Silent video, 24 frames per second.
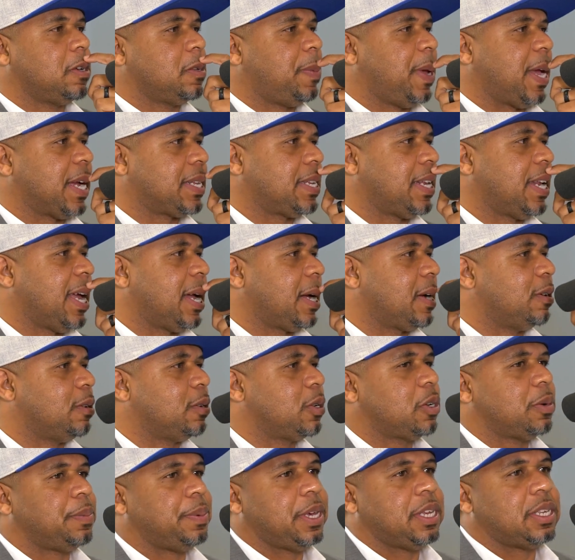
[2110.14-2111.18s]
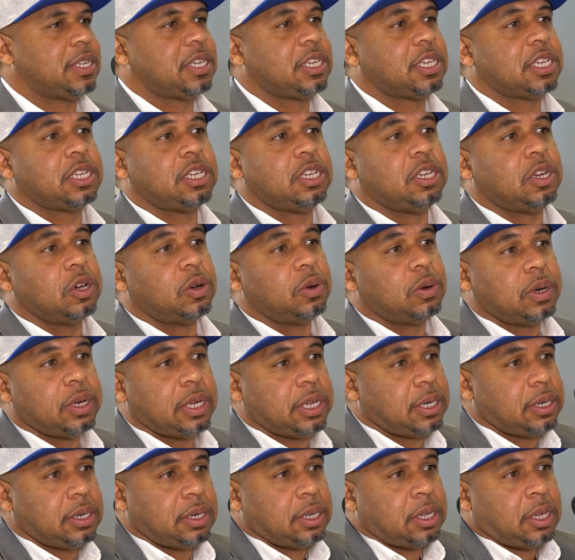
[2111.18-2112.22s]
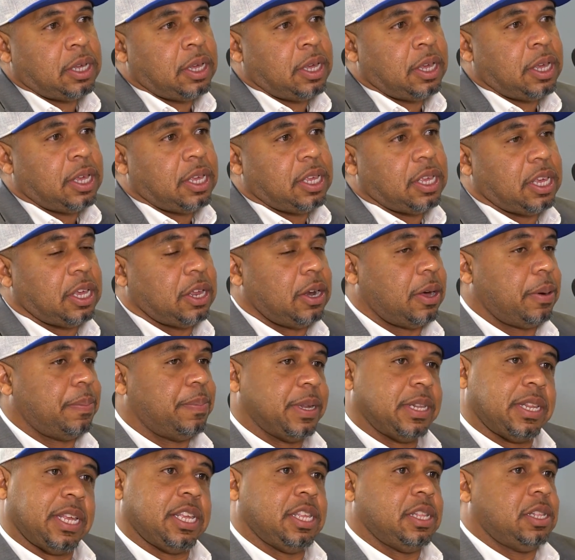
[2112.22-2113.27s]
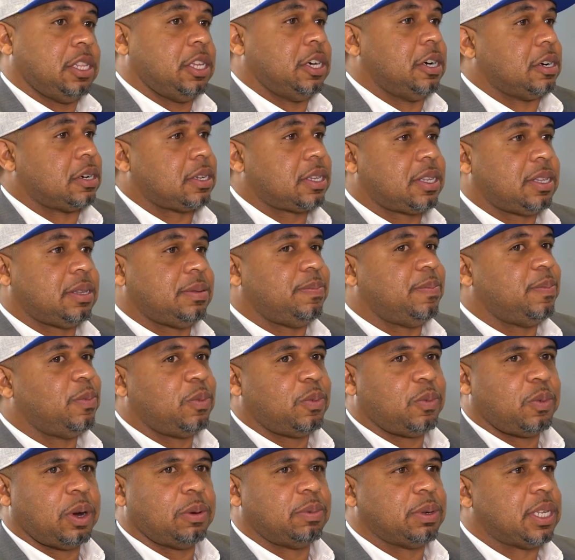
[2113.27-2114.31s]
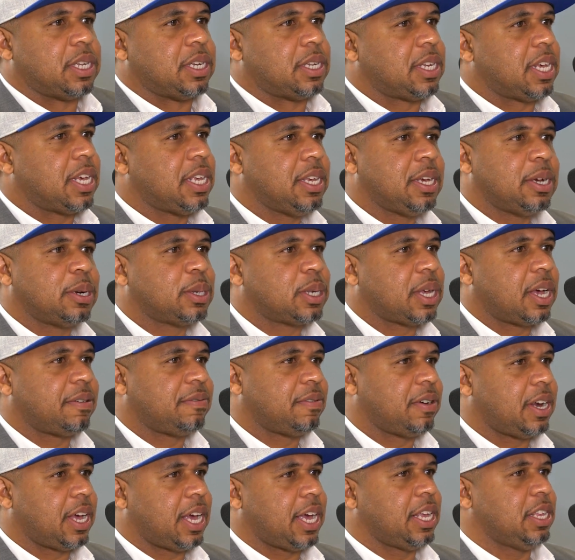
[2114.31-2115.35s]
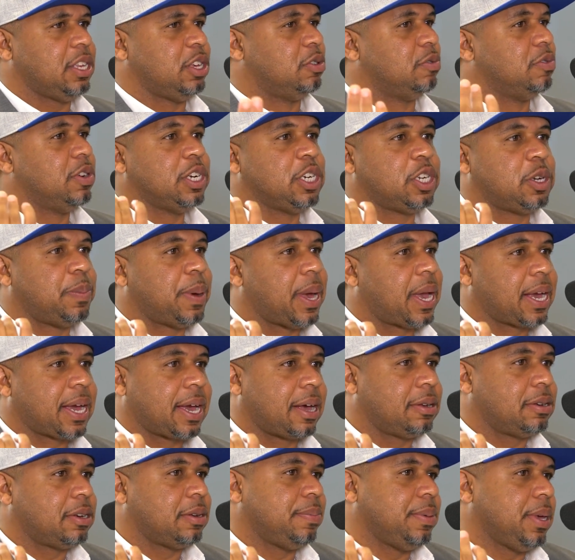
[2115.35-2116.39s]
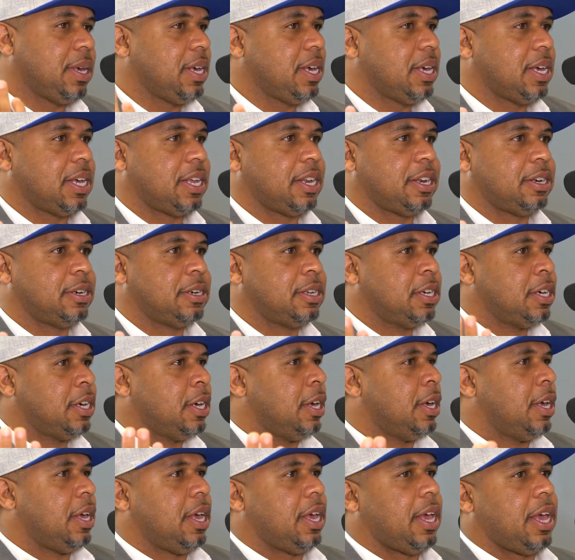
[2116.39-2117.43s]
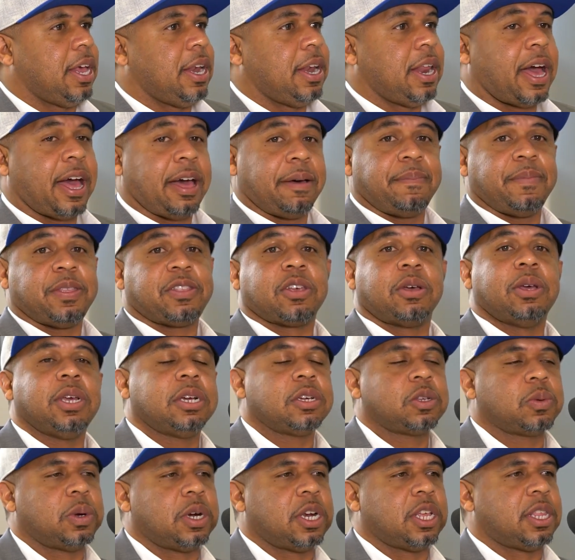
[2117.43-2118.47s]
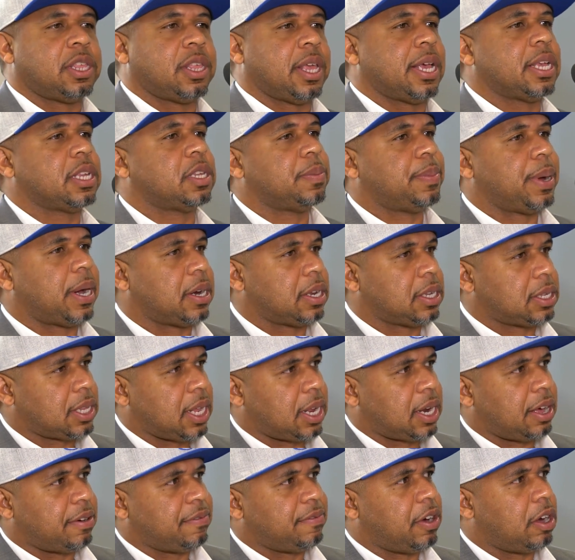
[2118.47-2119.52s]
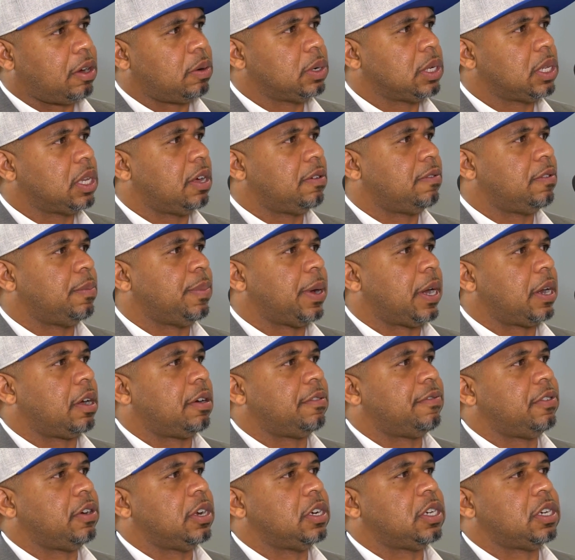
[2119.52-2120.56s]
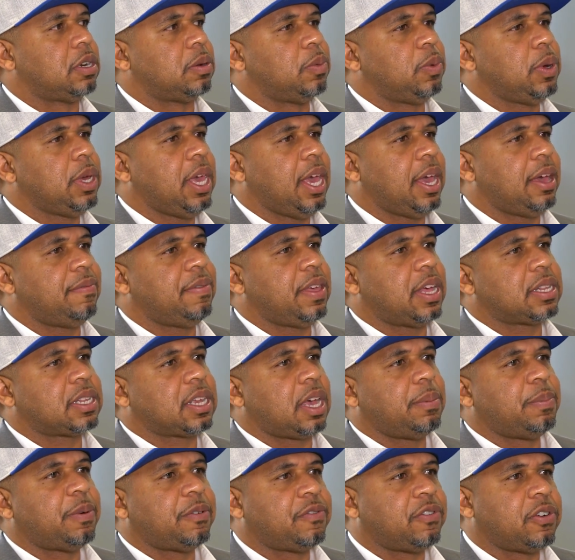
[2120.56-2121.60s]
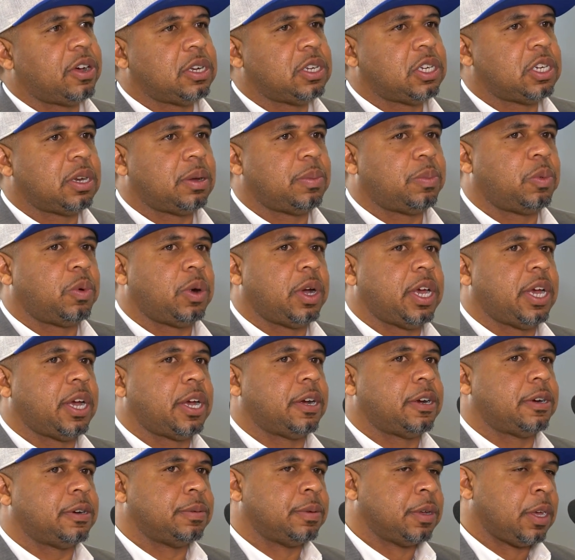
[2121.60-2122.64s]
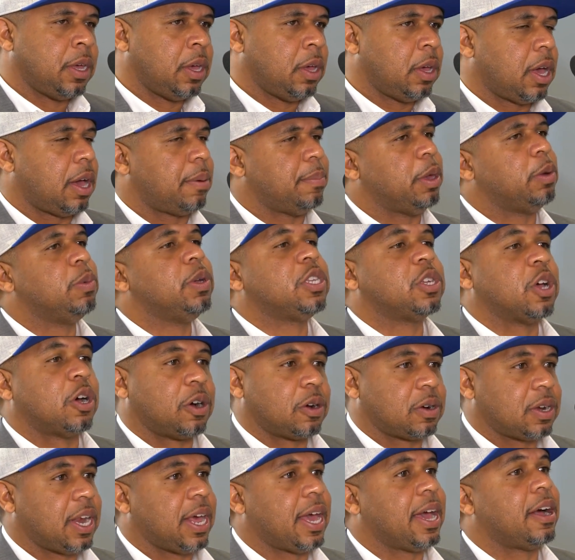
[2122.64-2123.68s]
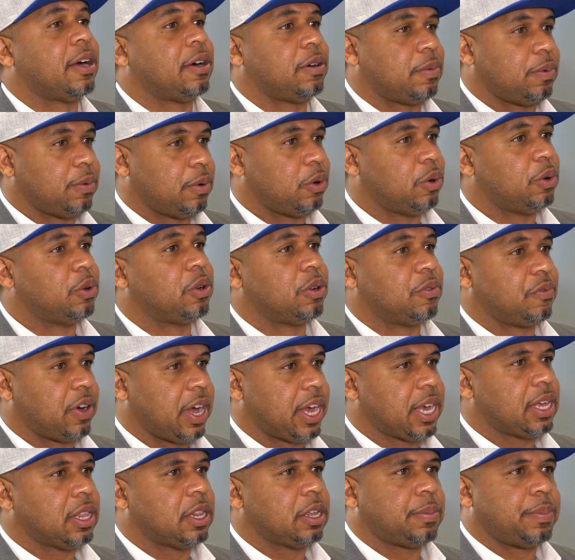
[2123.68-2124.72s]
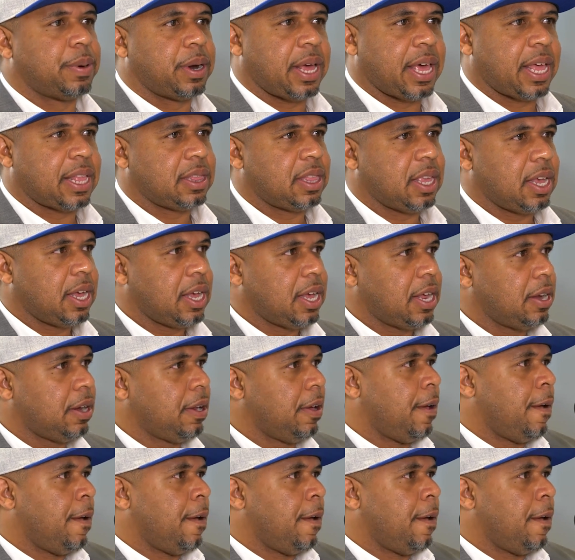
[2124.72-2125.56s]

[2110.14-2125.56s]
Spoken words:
back to that culture piece. It's just doing, you know. But then look, what was it? 10 years after that, you reached back out to me, and so here's one of the things about us that I've always loved about our friendship. We have that type of friendship where, I mean, we talk now on a regular, but at then,